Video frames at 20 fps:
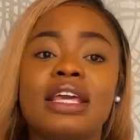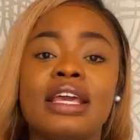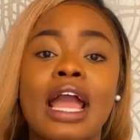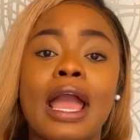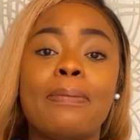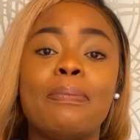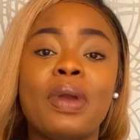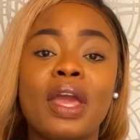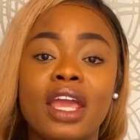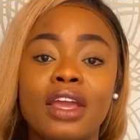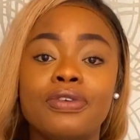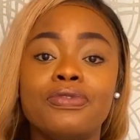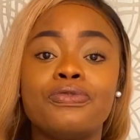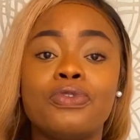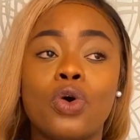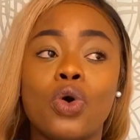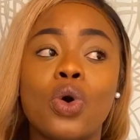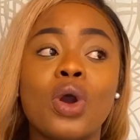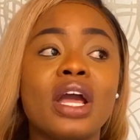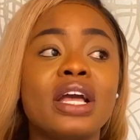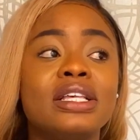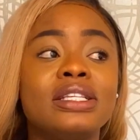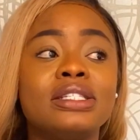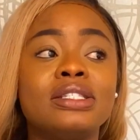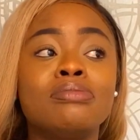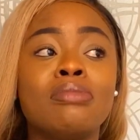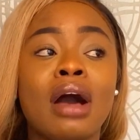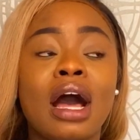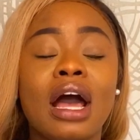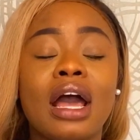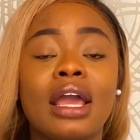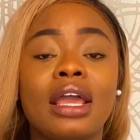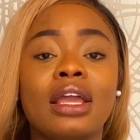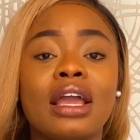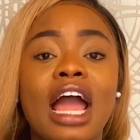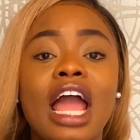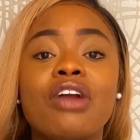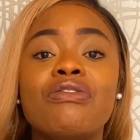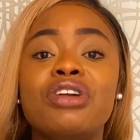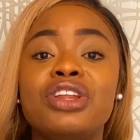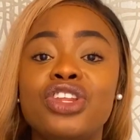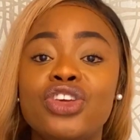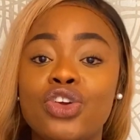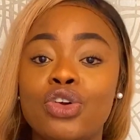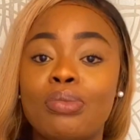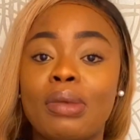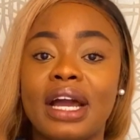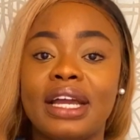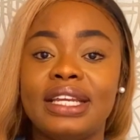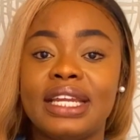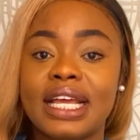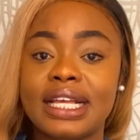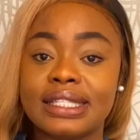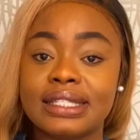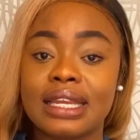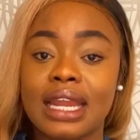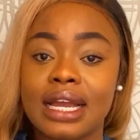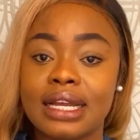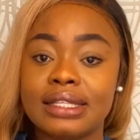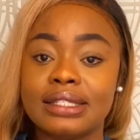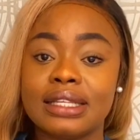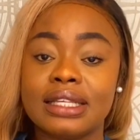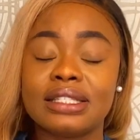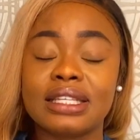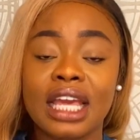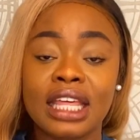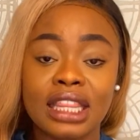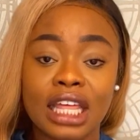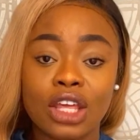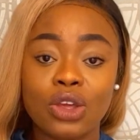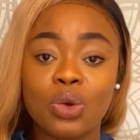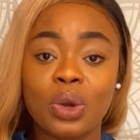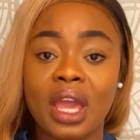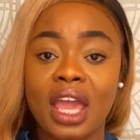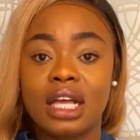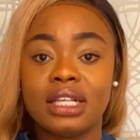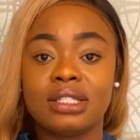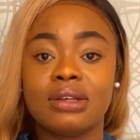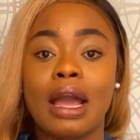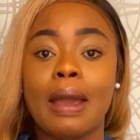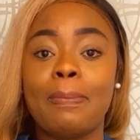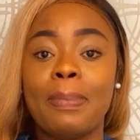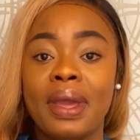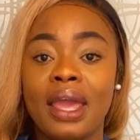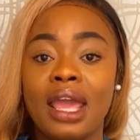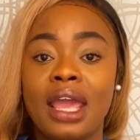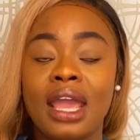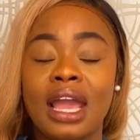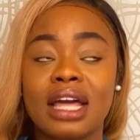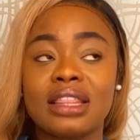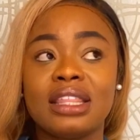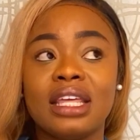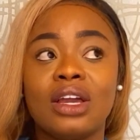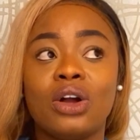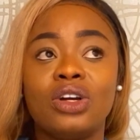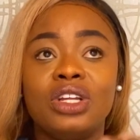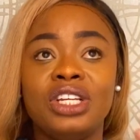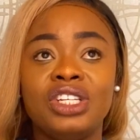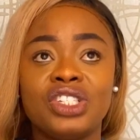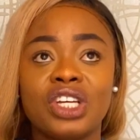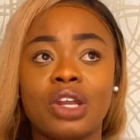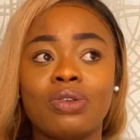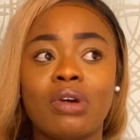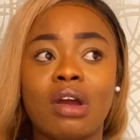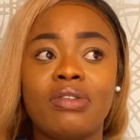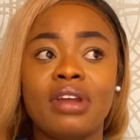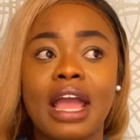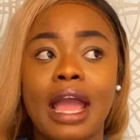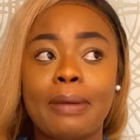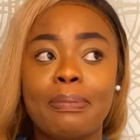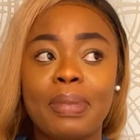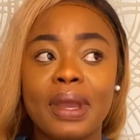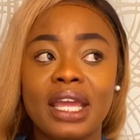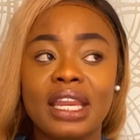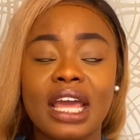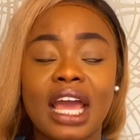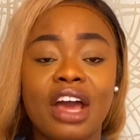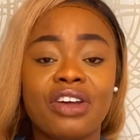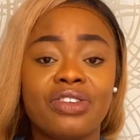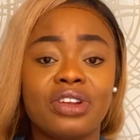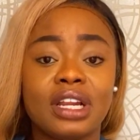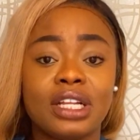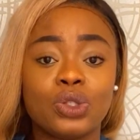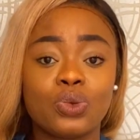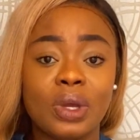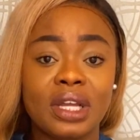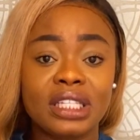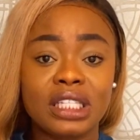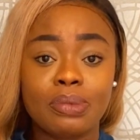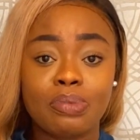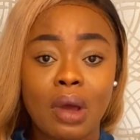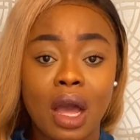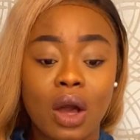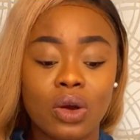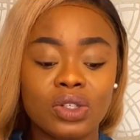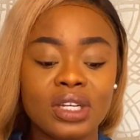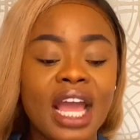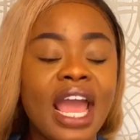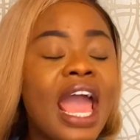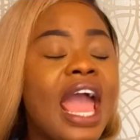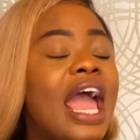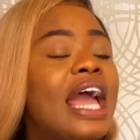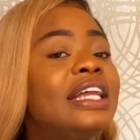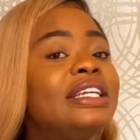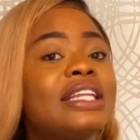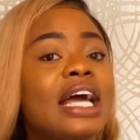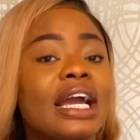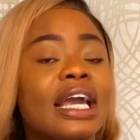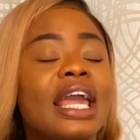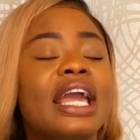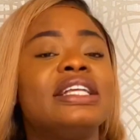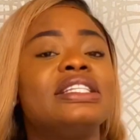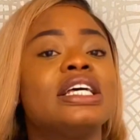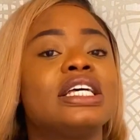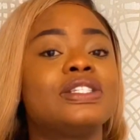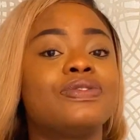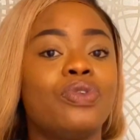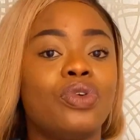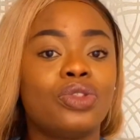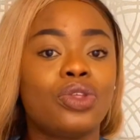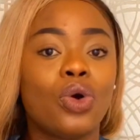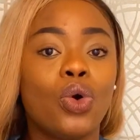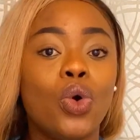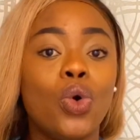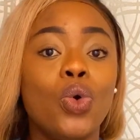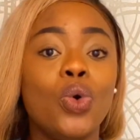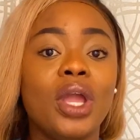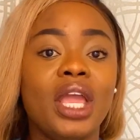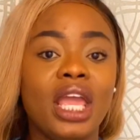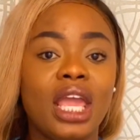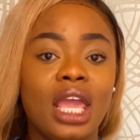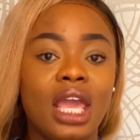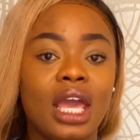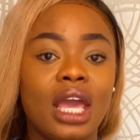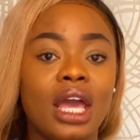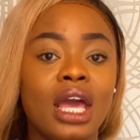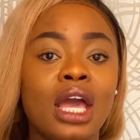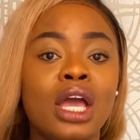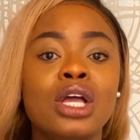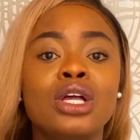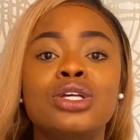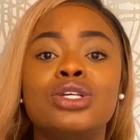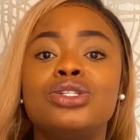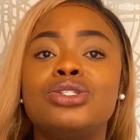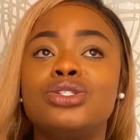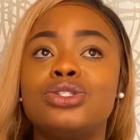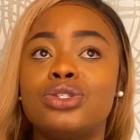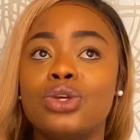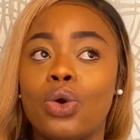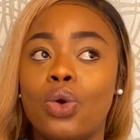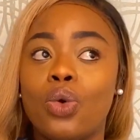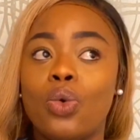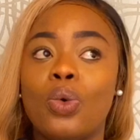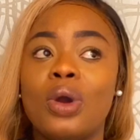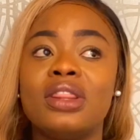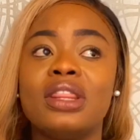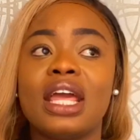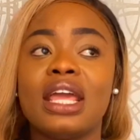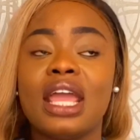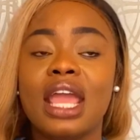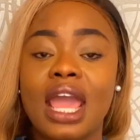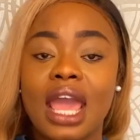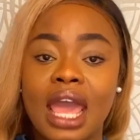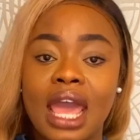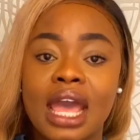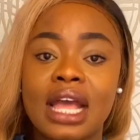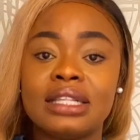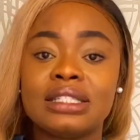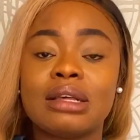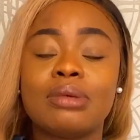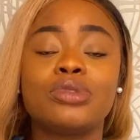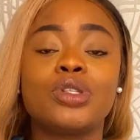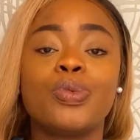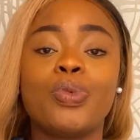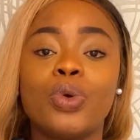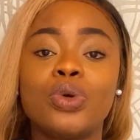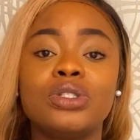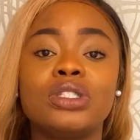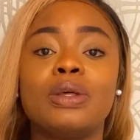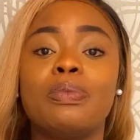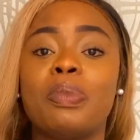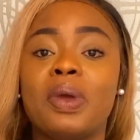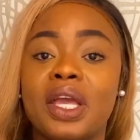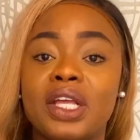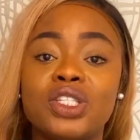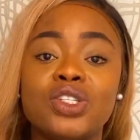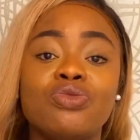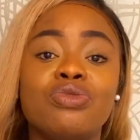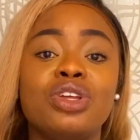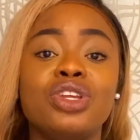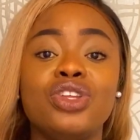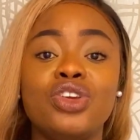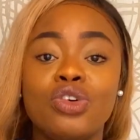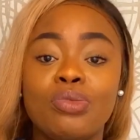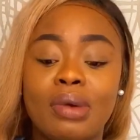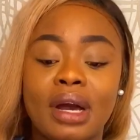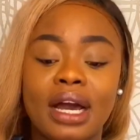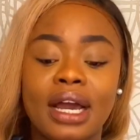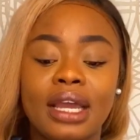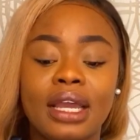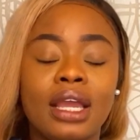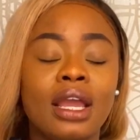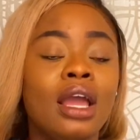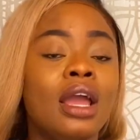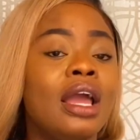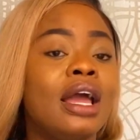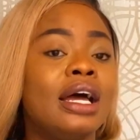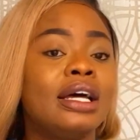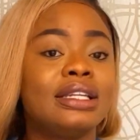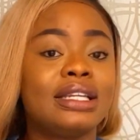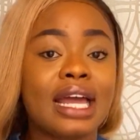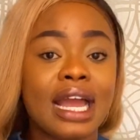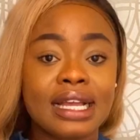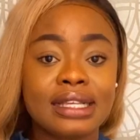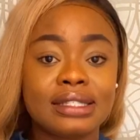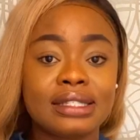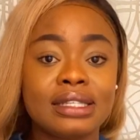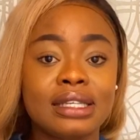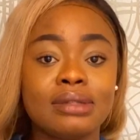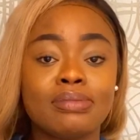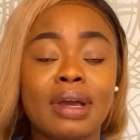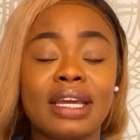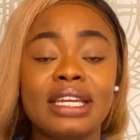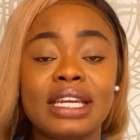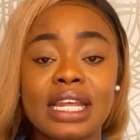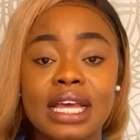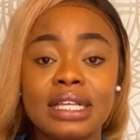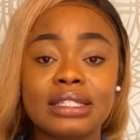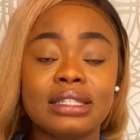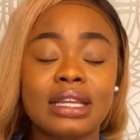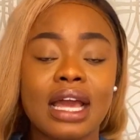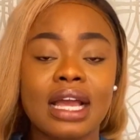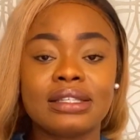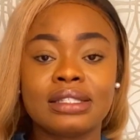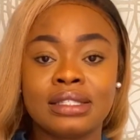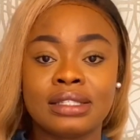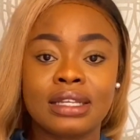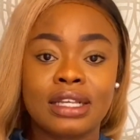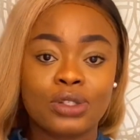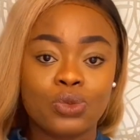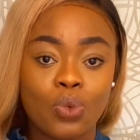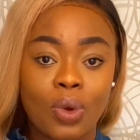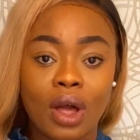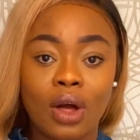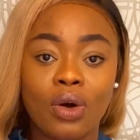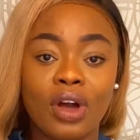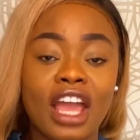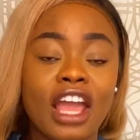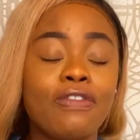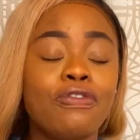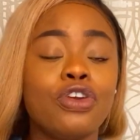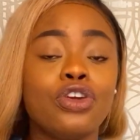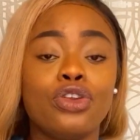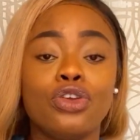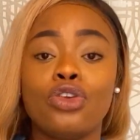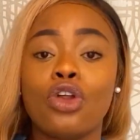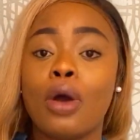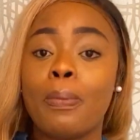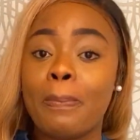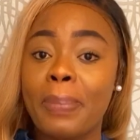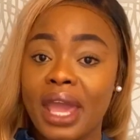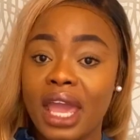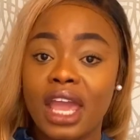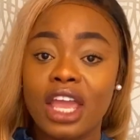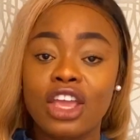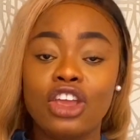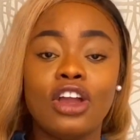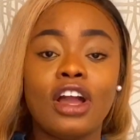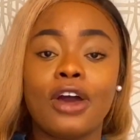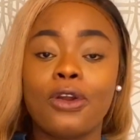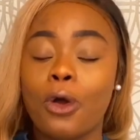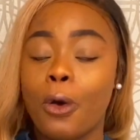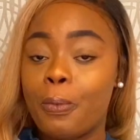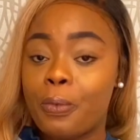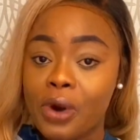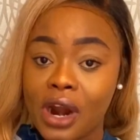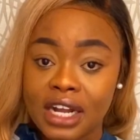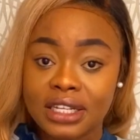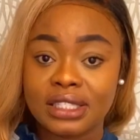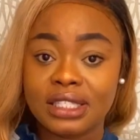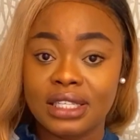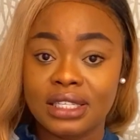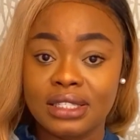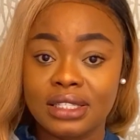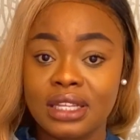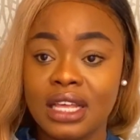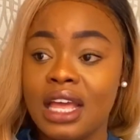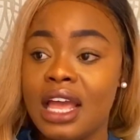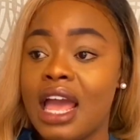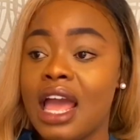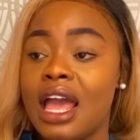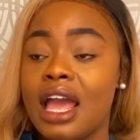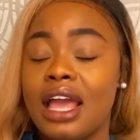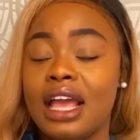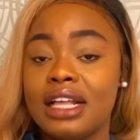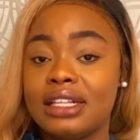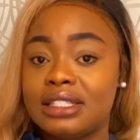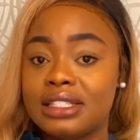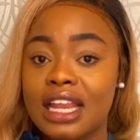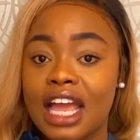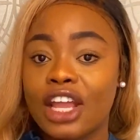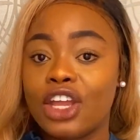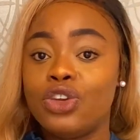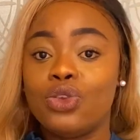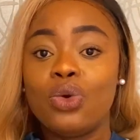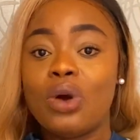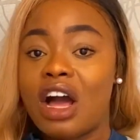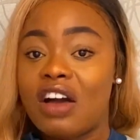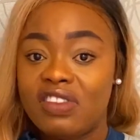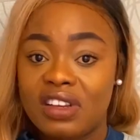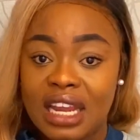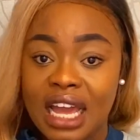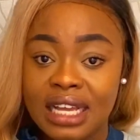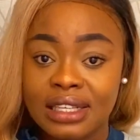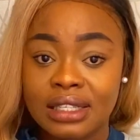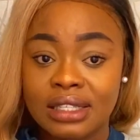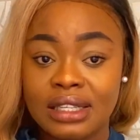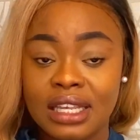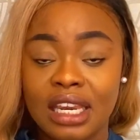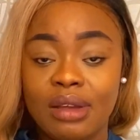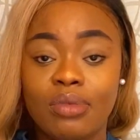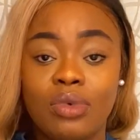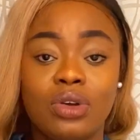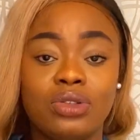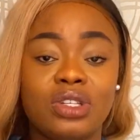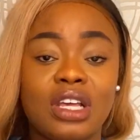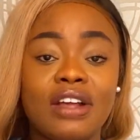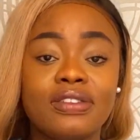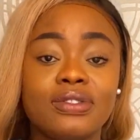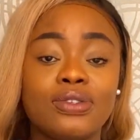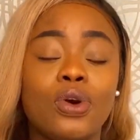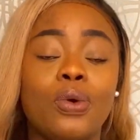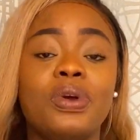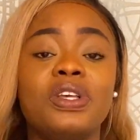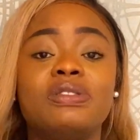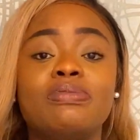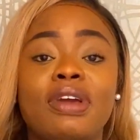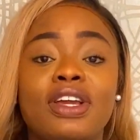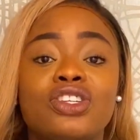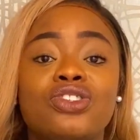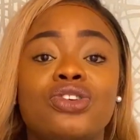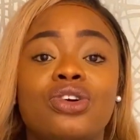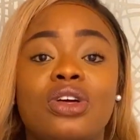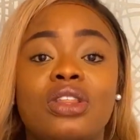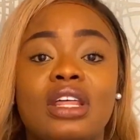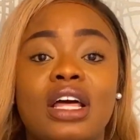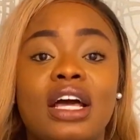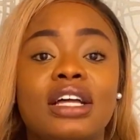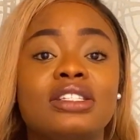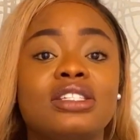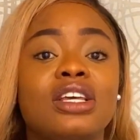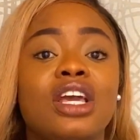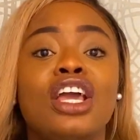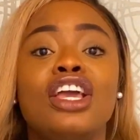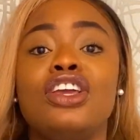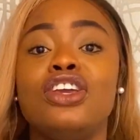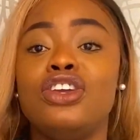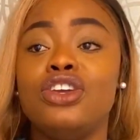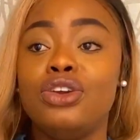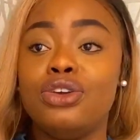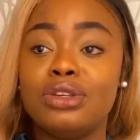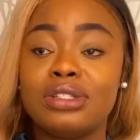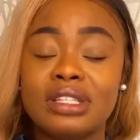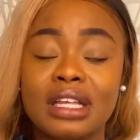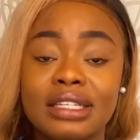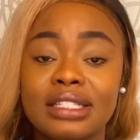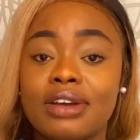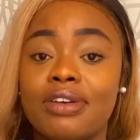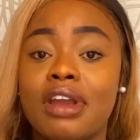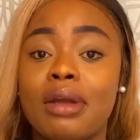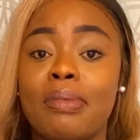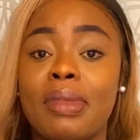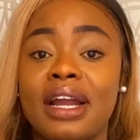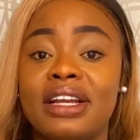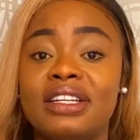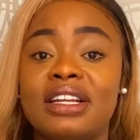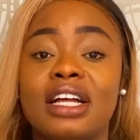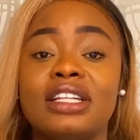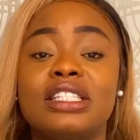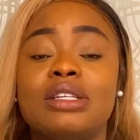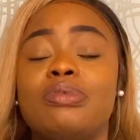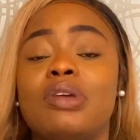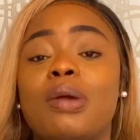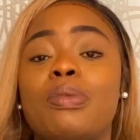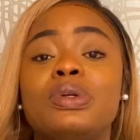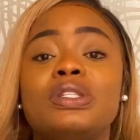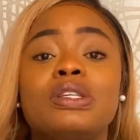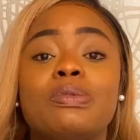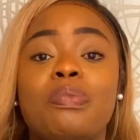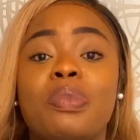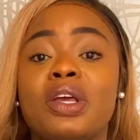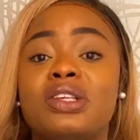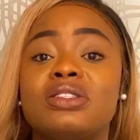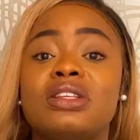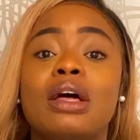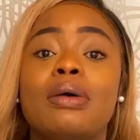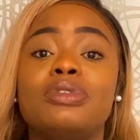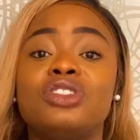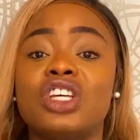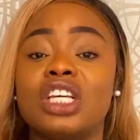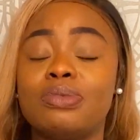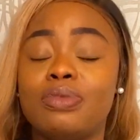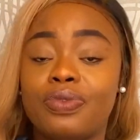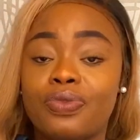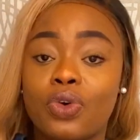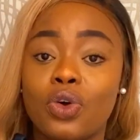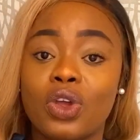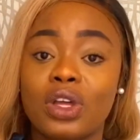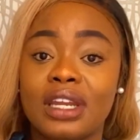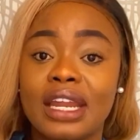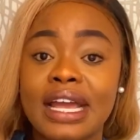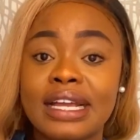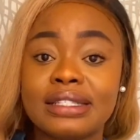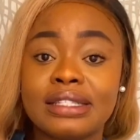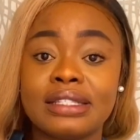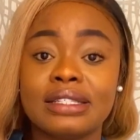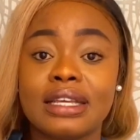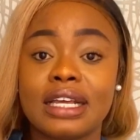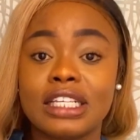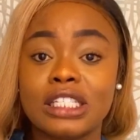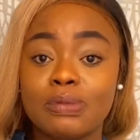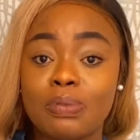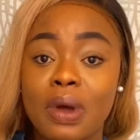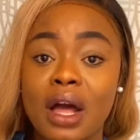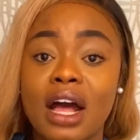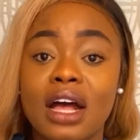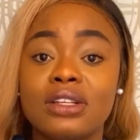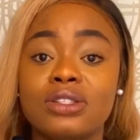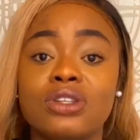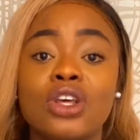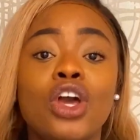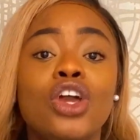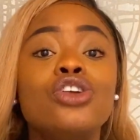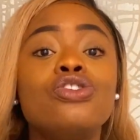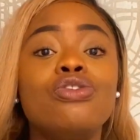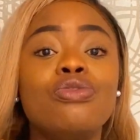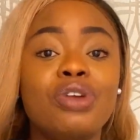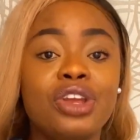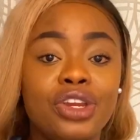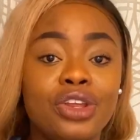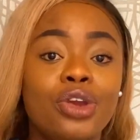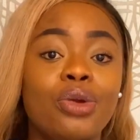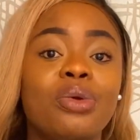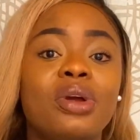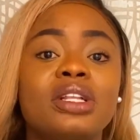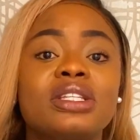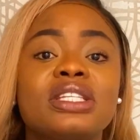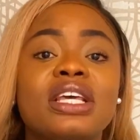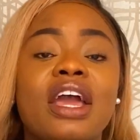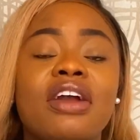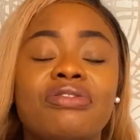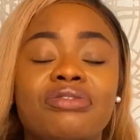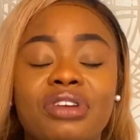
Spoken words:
I pay for is I renew my nurse license in the UK. So I think in January I paid £120, and that caters for the whole year. So when the year ends, I'm supposed to pay to renew my license, my nurse license as well. If you do not pay, you cannot practice. It's like you don't have a license anymore. So you have to always make sure that you set a reminder to be able to pay, so that just before your license expires, you renew it every